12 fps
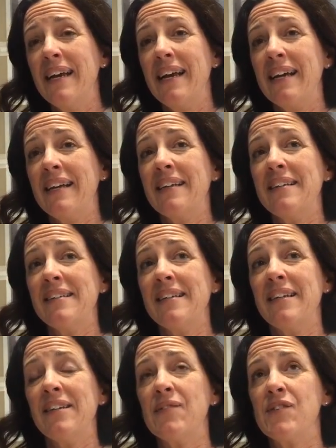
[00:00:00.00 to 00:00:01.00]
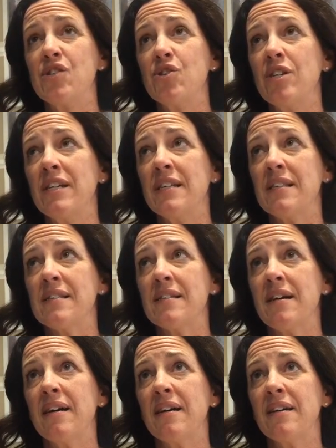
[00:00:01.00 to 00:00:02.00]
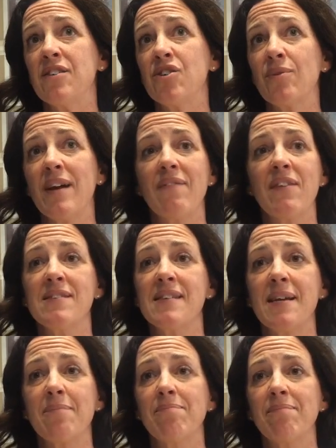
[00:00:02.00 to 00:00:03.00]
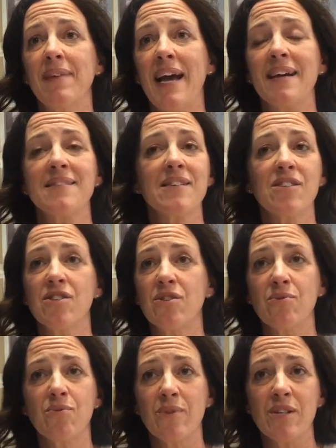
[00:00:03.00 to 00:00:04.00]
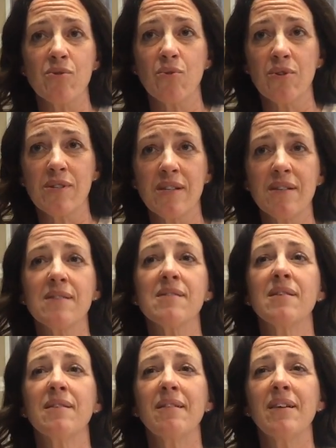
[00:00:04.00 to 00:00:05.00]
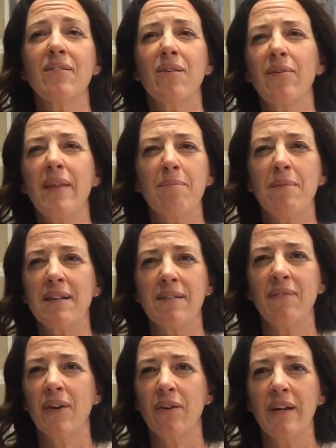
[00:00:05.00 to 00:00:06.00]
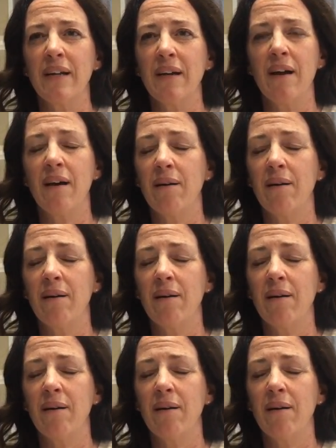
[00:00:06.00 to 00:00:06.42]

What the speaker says: And if students don't have the same access to those resources, so that makes it very